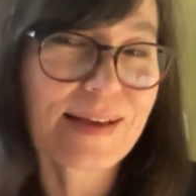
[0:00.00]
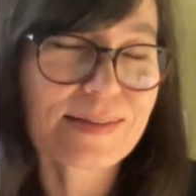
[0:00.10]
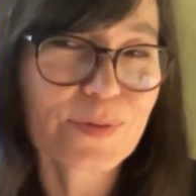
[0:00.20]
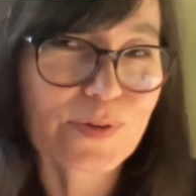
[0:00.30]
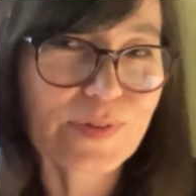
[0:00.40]
I
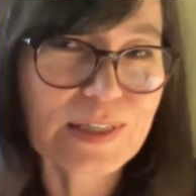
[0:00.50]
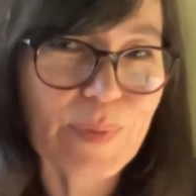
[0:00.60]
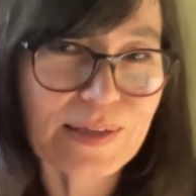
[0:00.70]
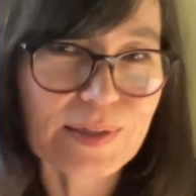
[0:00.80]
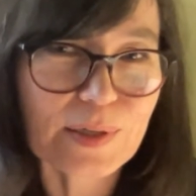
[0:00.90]
sort of
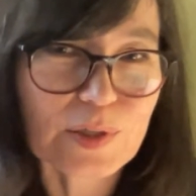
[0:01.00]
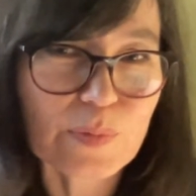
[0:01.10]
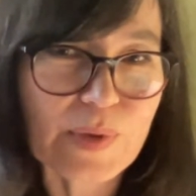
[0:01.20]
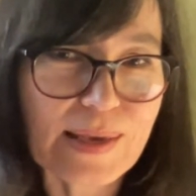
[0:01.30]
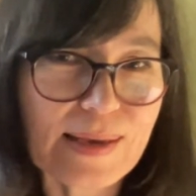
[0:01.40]
expected it to
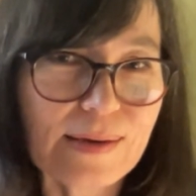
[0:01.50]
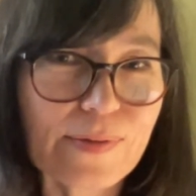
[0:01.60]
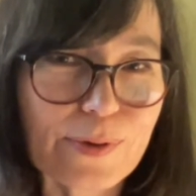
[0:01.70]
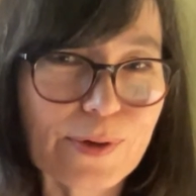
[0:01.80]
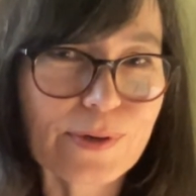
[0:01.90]
be
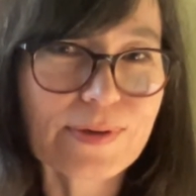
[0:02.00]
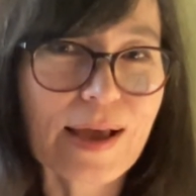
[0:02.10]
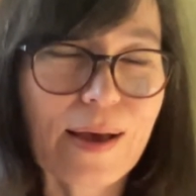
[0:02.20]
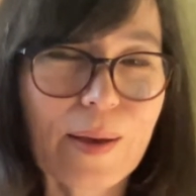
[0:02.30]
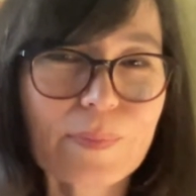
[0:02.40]
another
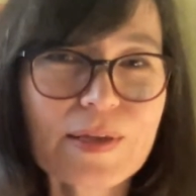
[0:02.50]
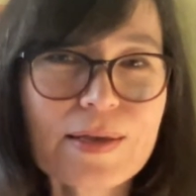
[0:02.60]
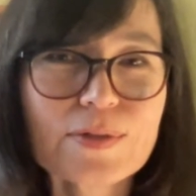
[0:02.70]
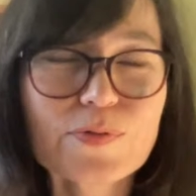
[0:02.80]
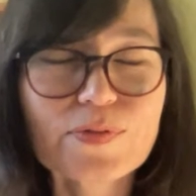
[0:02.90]

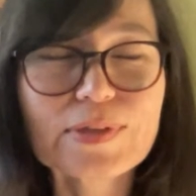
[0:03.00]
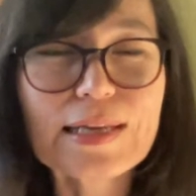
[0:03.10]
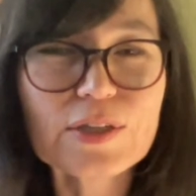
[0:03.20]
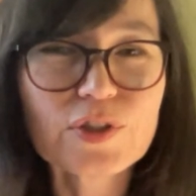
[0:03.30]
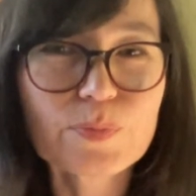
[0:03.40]
sort of
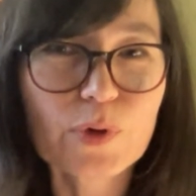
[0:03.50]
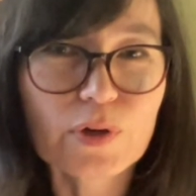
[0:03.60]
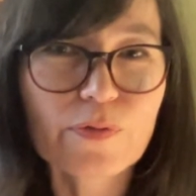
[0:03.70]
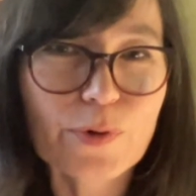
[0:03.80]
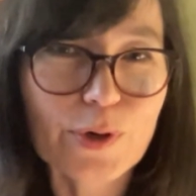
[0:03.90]
niche
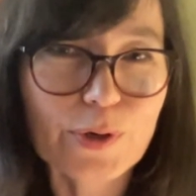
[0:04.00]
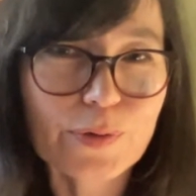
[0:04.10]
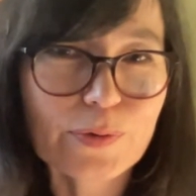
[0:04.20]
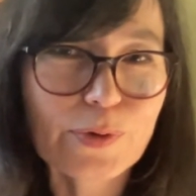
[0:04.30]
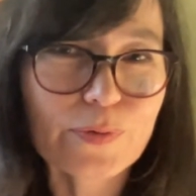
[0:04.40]
book for
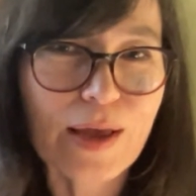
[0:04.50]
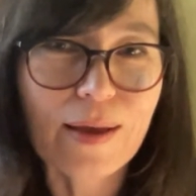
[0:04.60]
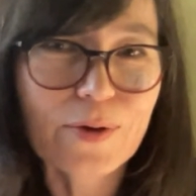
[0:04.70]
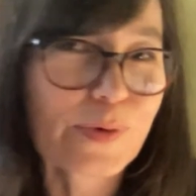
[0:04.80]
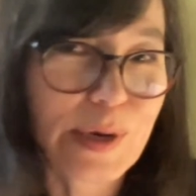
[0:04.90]

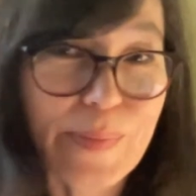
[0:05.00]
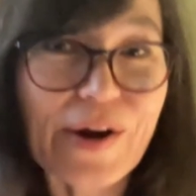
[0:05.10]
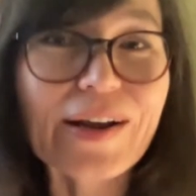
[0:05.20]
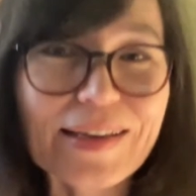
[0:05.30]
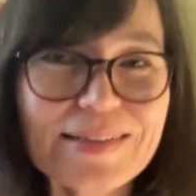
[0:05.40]
Korean
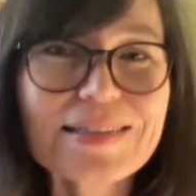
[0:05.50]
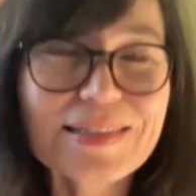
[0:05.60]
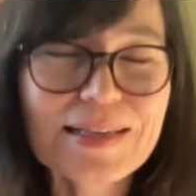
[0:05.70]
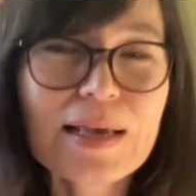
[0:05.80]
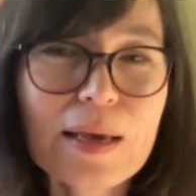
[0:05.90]

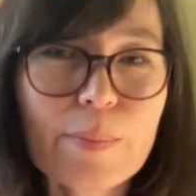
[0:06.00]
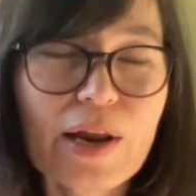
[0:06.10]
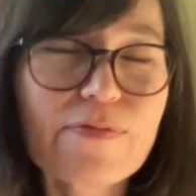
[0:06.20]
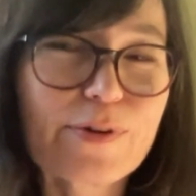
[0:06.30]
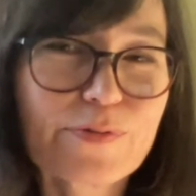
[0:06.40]
Americans, but
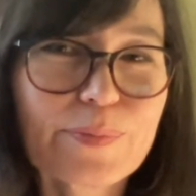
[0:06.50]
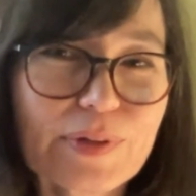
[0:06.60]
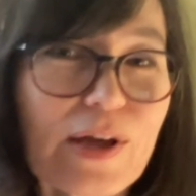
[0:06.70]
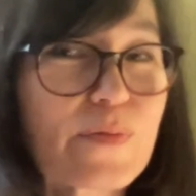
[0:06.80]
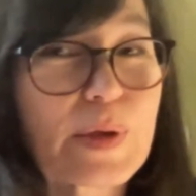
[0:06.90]
I've heard from a
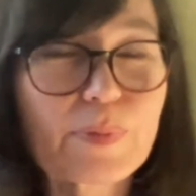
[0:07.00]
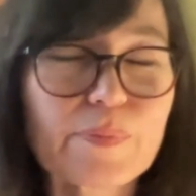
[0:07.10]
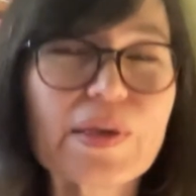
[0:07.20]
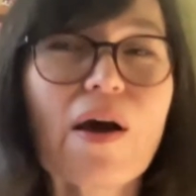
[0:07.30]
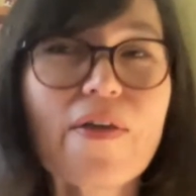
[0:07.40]
lot of people
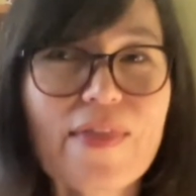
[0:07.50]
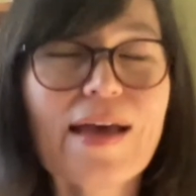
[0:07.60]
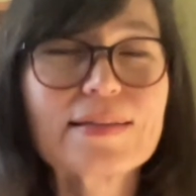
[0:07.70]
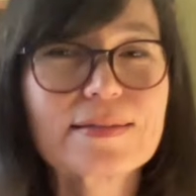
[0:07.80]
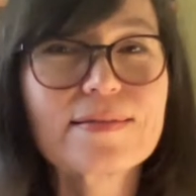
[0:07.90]
beyond
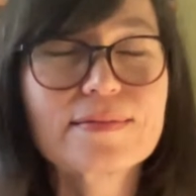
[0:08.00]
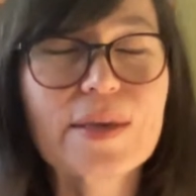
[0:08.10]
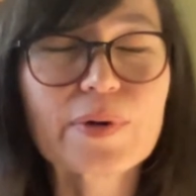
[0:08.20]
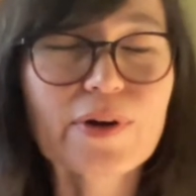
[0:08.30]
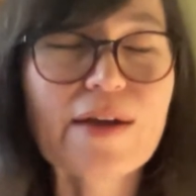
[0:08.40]
that
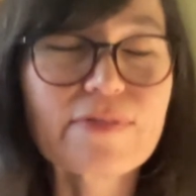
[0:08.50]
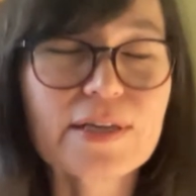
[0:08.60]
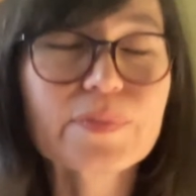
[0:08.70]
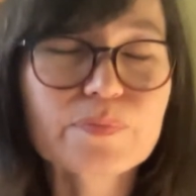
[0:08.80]
demographic.